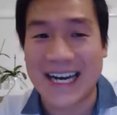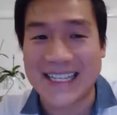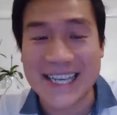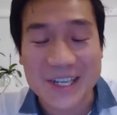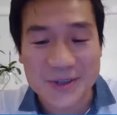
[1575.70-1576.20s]

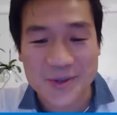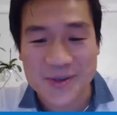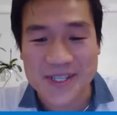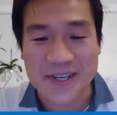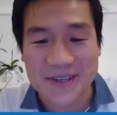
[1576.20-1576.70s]
central
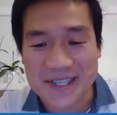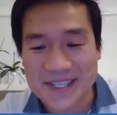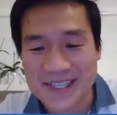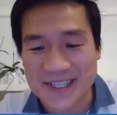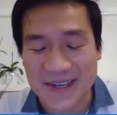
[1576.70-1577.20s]

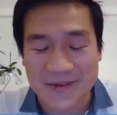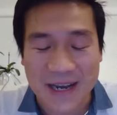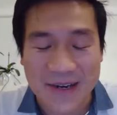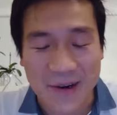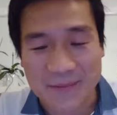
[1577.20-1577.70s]
serous
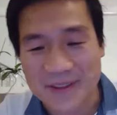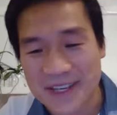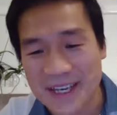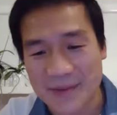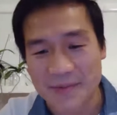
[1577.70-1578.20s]

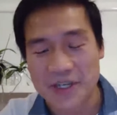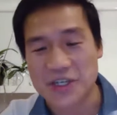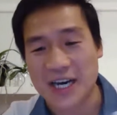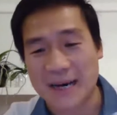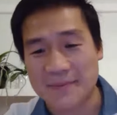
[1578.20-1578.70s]
retinopathy,
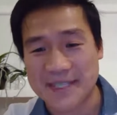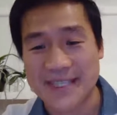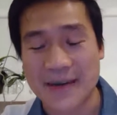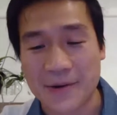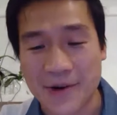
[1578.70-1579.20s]
which
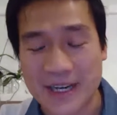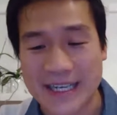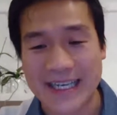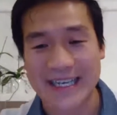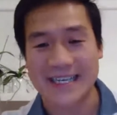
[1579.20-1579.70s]

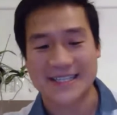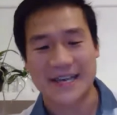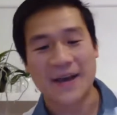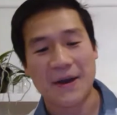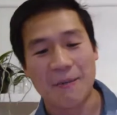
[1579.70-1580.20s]
steroid
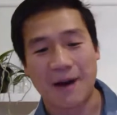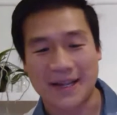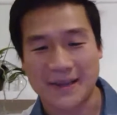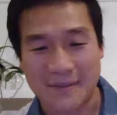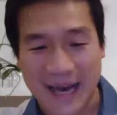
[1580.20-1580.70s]
is
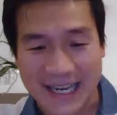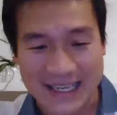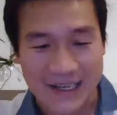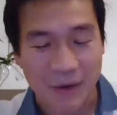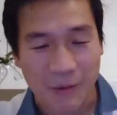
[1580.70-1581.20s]
one of the
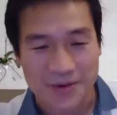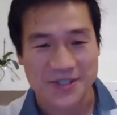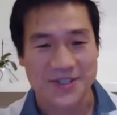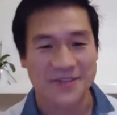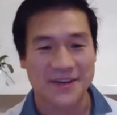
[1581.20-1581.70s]
main
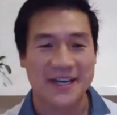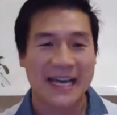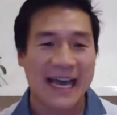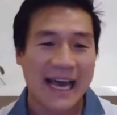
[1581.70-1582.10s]
causes of it.